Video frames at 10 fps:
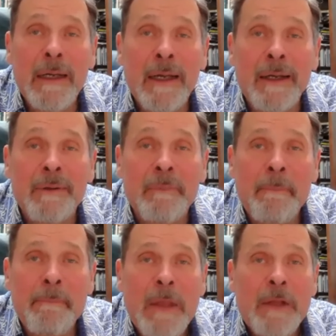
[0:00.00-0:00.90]
Uh,
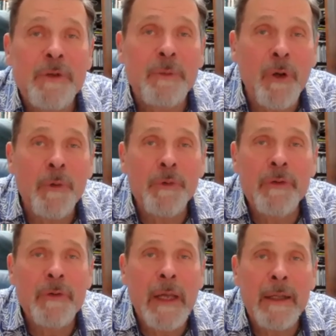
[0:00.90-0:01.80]
Jim
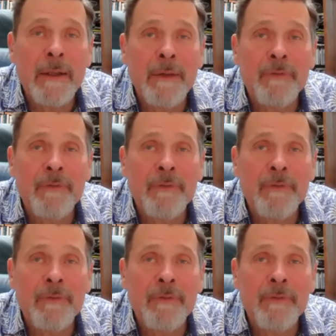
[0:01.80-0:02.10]
Rohn uh,